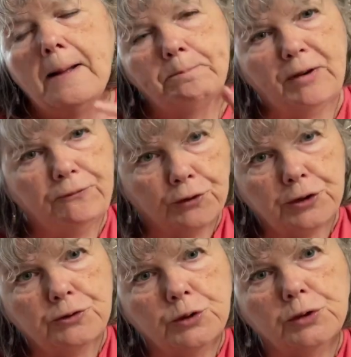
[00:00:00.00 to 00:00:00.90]
before
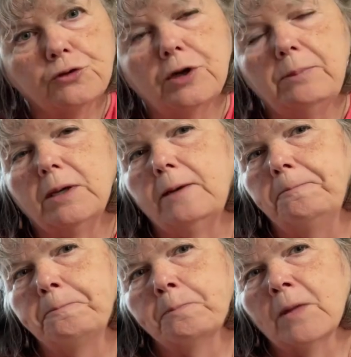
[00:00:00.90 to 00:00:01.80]
you do a treatment,
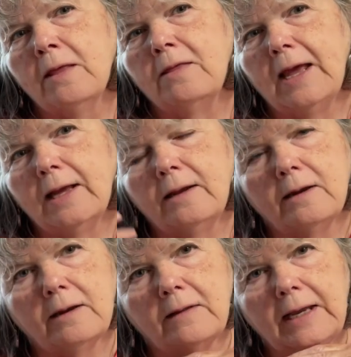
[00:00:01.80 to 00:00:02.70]

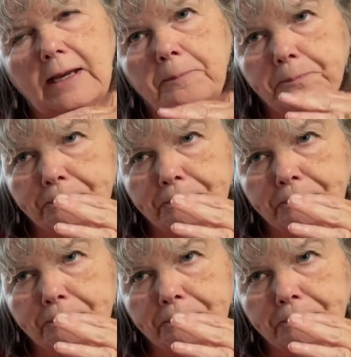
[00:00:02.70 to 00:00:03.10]
then the,